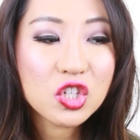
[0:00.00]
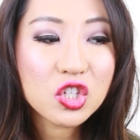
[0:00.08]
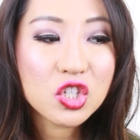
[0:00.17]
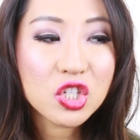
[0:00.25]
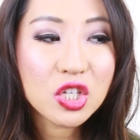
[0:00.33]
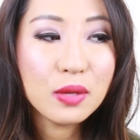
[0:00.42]

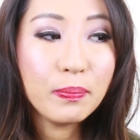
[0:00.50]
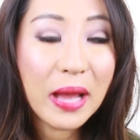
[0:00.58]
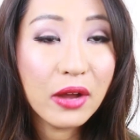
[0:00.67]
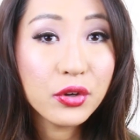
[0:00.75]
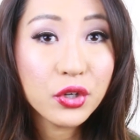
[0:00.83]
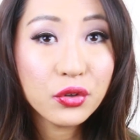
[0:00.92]
she
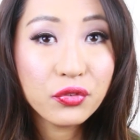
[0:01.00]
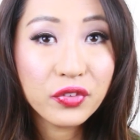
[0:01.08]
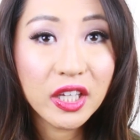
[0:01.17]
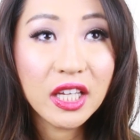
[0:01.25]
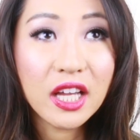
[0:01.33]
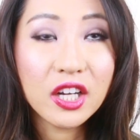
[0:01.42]
bound her
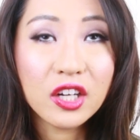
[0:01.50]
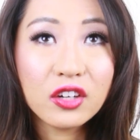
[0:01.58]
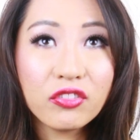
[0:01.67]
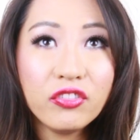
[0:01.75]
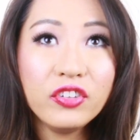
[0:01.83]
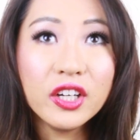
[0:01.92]
feet and
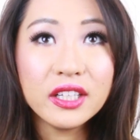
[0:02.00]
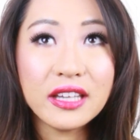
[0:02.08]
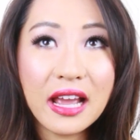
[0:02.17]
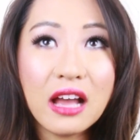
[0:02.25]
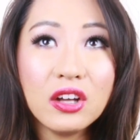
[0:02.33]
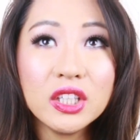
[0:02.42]
her foot
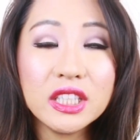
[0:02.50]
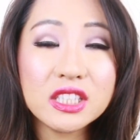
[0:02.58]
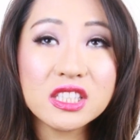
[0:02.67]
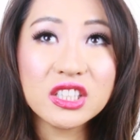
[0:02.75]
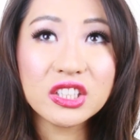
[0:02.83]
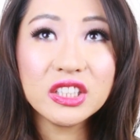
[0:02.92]
now
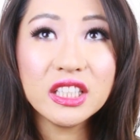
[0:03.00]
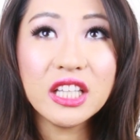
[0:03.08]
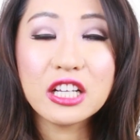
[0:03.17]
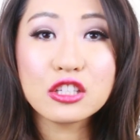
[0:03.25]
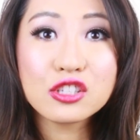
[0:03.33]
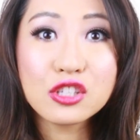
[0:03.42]
is literally
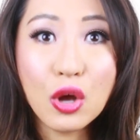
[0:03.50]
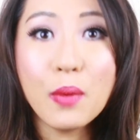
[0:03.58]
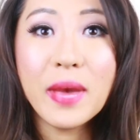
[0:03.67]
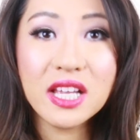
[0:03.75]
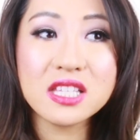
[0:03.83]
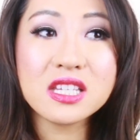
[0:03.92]
like so
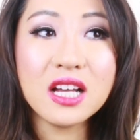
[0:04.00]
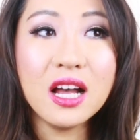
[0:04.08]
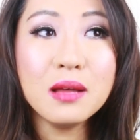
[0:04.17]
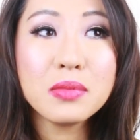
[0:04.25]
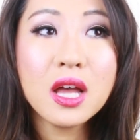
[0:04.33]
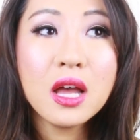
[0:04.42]
messed
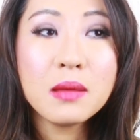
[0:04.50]
up